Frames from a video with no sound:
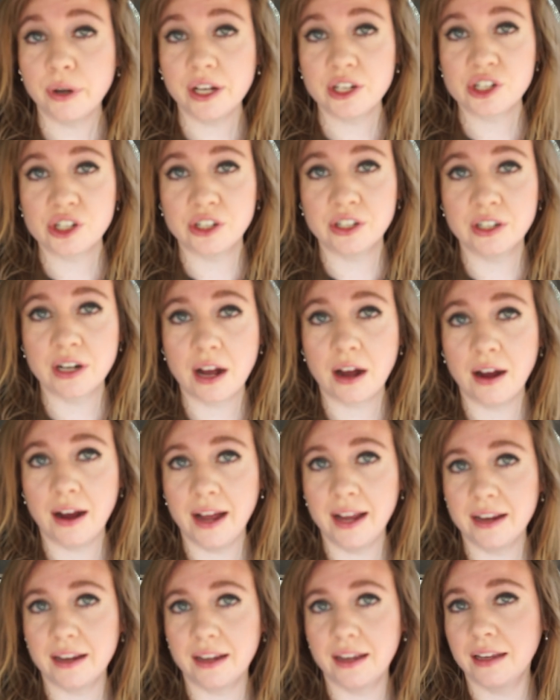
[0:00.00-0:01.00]
why you shouldn't
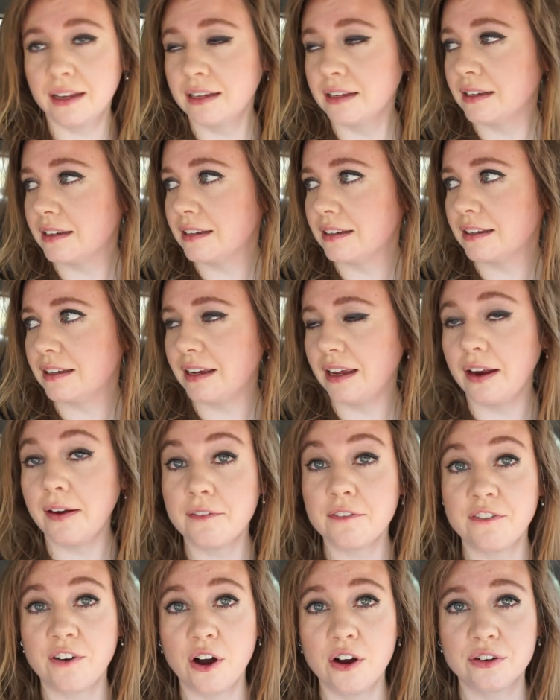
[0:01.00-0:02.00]
hike
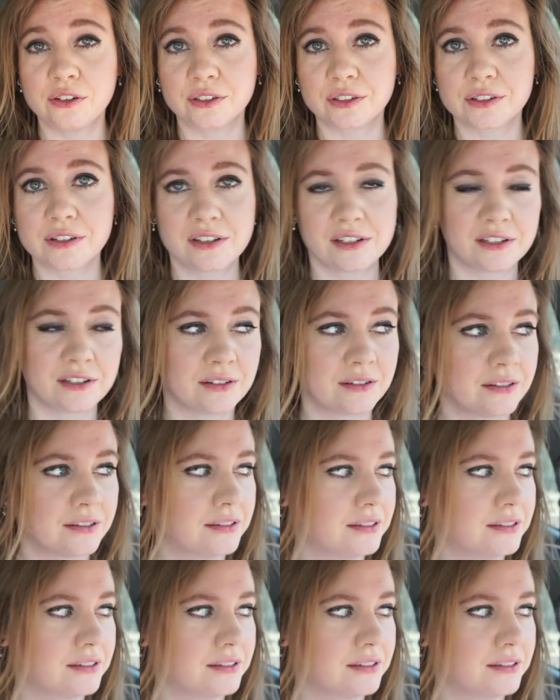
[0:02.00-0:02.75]
in thongs.